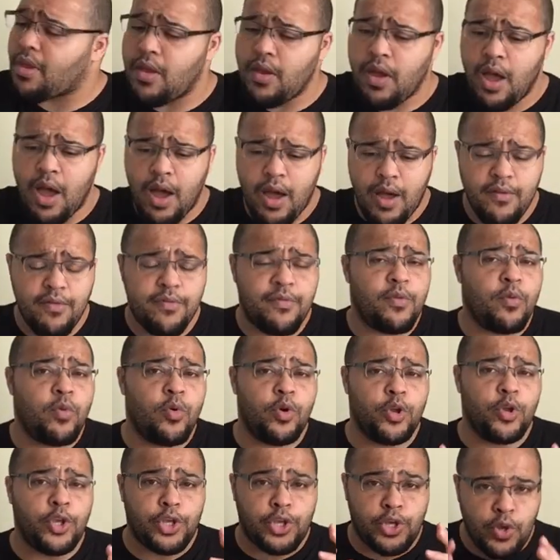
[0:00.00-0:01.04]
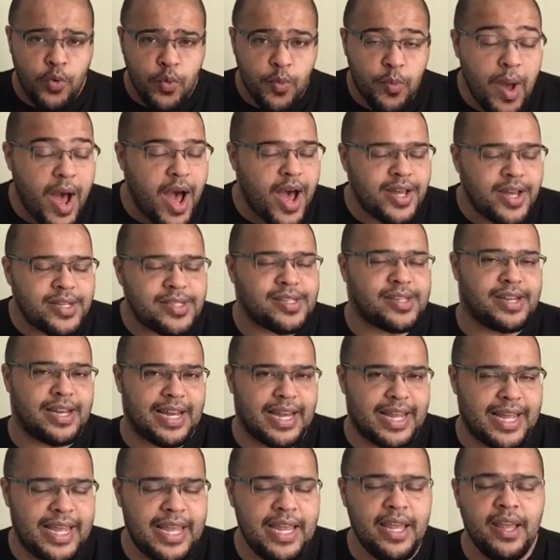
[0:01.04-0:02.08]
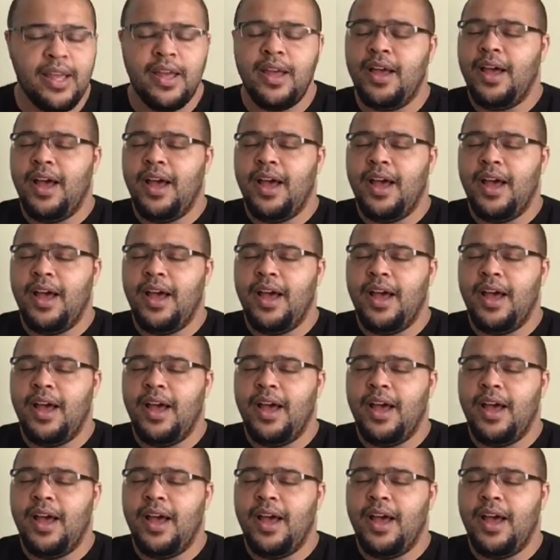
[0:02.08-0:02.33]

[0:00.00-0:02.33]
Uh, for you personally,